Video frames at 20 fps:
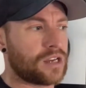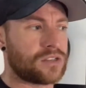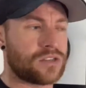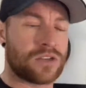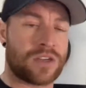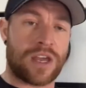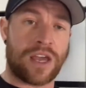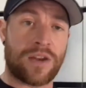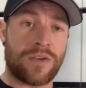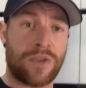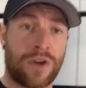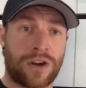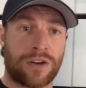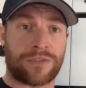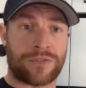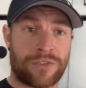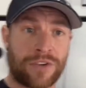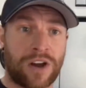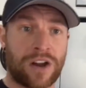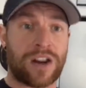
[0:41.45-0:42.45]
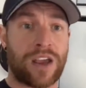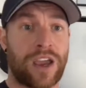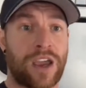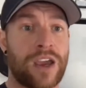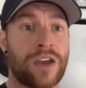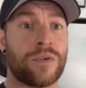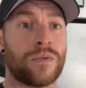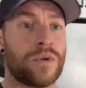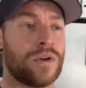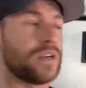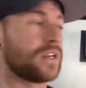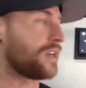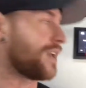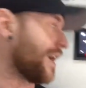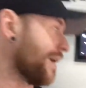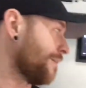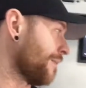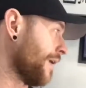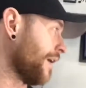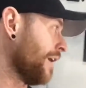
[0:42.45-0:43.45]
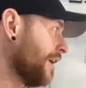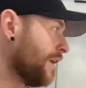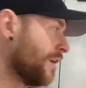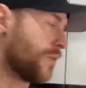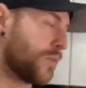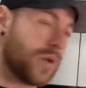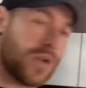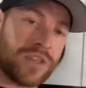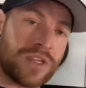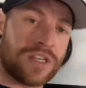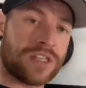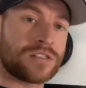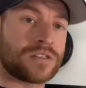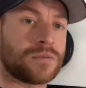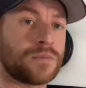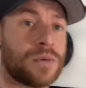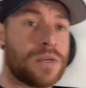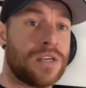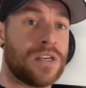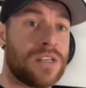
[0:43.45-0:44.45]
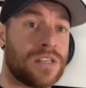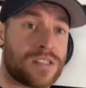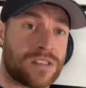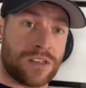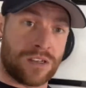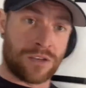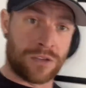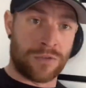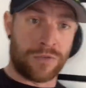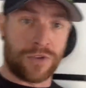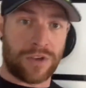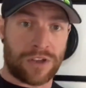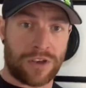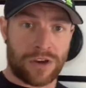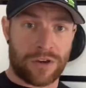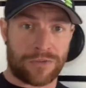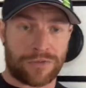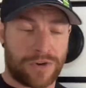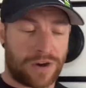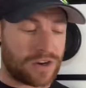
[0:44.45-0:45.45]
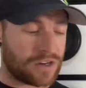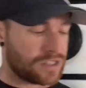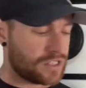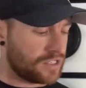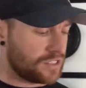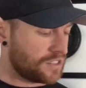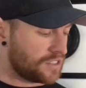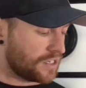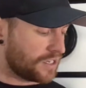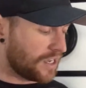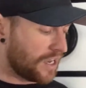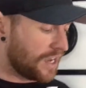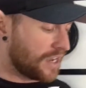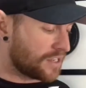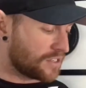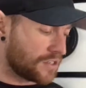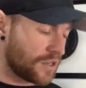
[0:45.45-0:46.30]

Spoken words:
So you can run a front and rear camera, where these will be single video functions, okay?